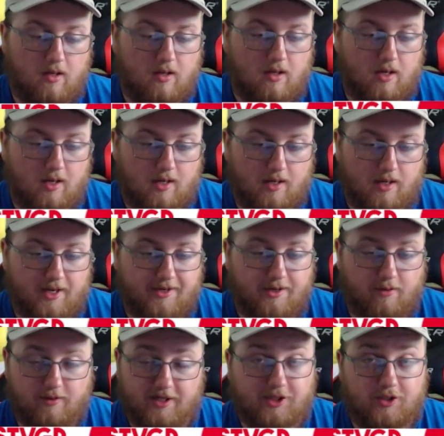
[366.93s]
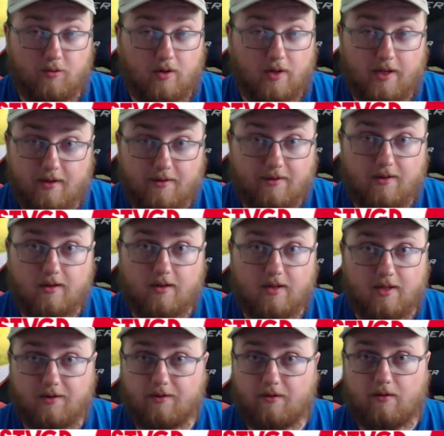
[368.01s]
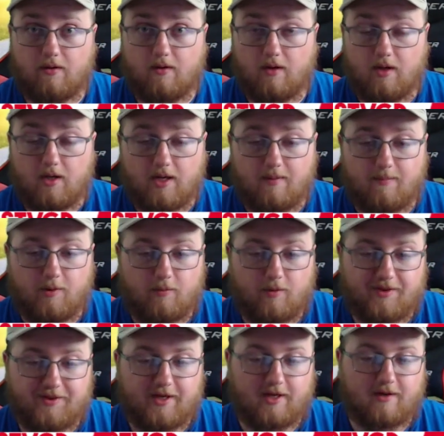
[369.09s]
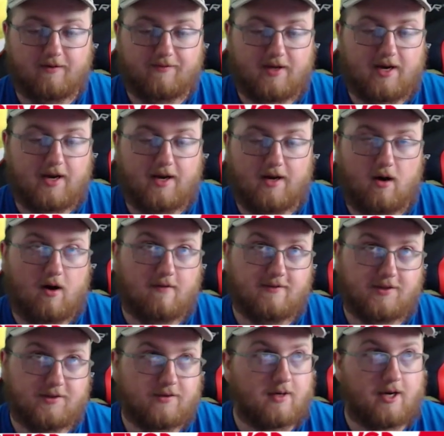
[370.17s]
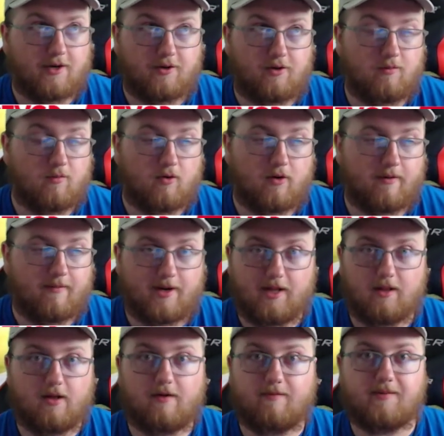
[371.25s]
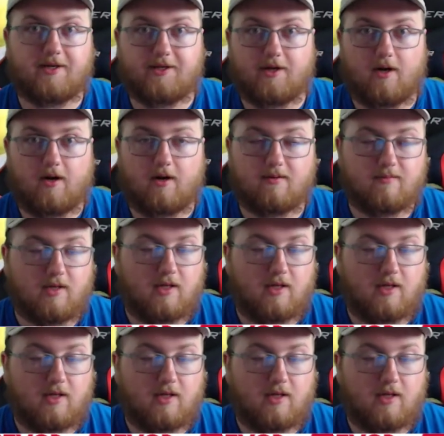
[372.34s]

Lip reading: I don't enjoy it either. It'd be one thing if, yeah, obviously I could do more, but I love my job.